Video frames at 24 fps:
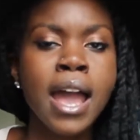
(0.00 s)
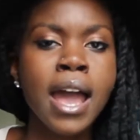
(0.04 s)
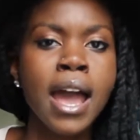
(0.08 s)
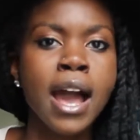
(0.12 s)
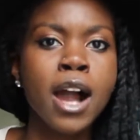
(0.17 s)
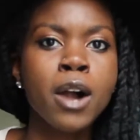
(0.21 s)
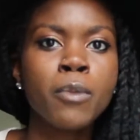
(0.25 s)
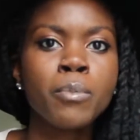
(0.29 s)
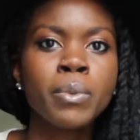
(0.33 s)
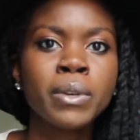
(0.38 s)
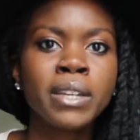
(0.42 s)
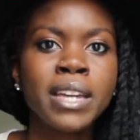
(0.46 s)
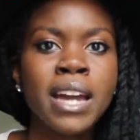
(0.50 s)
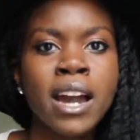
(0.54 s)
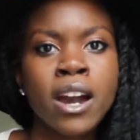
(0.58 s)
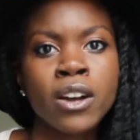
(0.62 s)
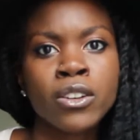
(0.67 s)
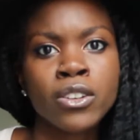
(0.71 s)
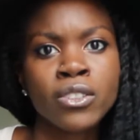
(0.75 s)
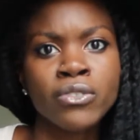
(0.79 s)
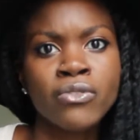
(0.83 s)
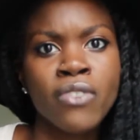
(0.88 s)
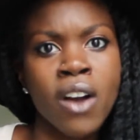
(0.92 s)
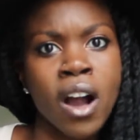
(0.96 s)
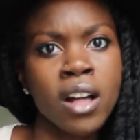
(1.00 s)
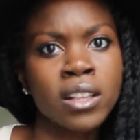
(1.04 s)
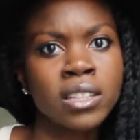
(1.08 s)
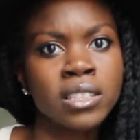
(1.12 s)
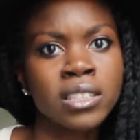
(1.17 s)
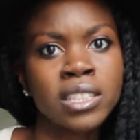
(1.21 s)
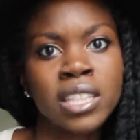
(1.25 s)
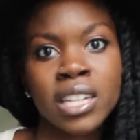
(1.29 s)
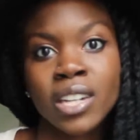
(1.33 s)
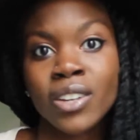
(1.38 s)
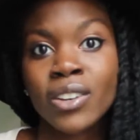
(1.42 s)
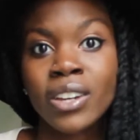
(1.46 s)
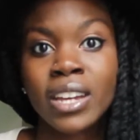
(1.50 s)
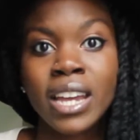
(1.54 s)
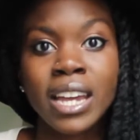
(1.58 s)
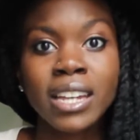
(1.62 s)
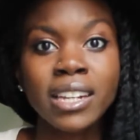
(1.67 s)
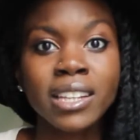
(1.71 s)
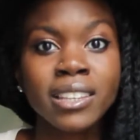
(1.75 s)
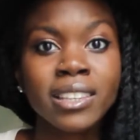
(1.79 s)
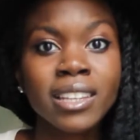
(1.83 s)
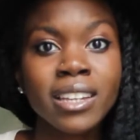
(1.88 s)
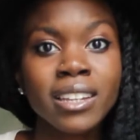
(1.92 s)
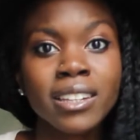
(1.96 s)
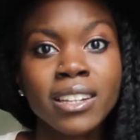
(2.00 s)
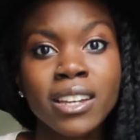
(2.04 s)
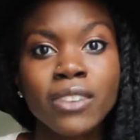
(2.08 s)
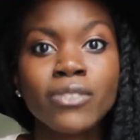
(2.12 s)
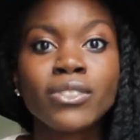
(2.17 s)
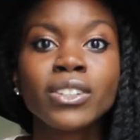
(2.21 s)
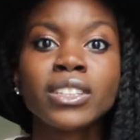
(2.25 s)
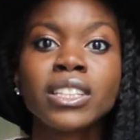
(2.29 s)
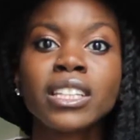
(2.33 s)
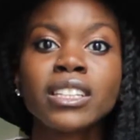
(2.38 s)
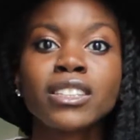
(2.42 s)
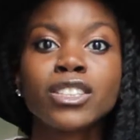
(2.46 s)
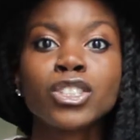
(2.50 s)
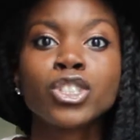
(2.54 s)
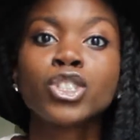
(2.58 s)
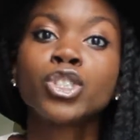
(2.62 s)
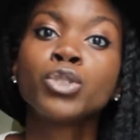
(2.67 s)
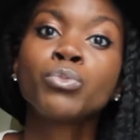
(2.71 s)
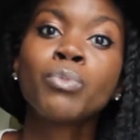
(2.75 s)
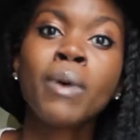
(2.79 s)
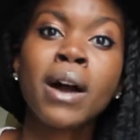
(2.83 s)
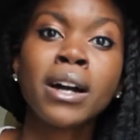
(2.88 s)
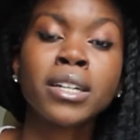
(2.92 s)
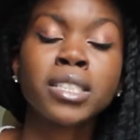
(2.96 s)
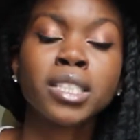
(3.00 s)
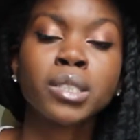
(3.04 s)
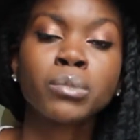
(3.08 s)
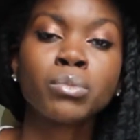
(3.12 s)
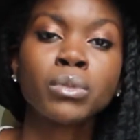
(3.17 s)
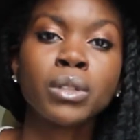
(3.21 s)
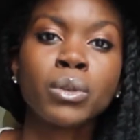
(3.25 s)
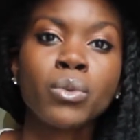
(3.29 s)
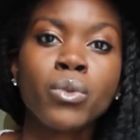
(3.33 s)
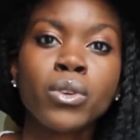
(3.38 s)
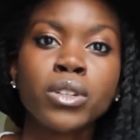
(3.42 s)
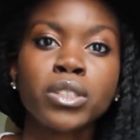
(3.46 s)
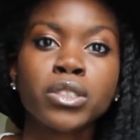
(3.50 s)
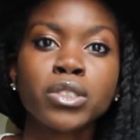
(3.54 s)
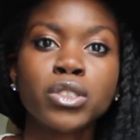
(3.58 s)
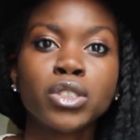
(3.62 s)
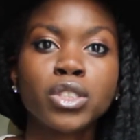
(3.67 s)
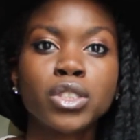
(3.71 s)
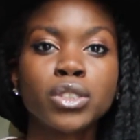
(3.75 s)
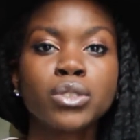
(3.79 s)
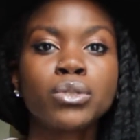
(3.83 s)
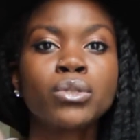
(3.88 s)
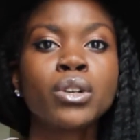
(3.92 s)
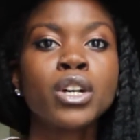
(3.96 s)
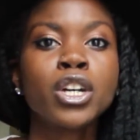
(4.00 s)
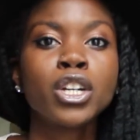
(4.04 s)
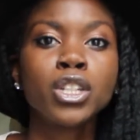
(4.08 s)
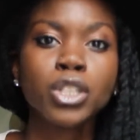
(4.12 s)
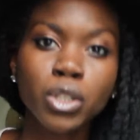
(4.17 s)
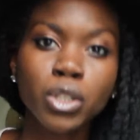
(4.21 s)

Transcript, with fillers: helping out or volunteering anything and everything that you possibly want to do